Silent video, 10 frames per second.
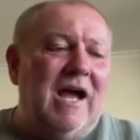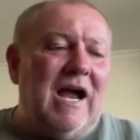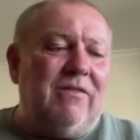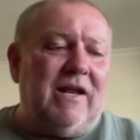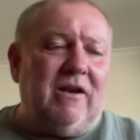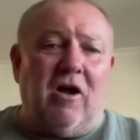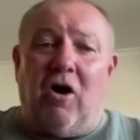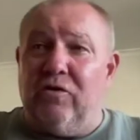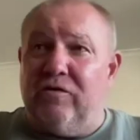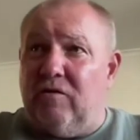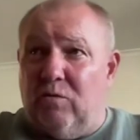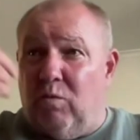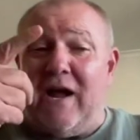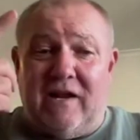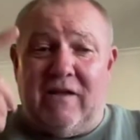And then I was
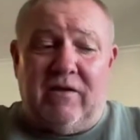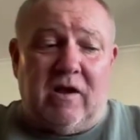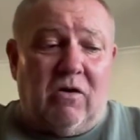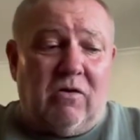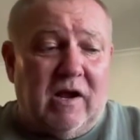way down the Gold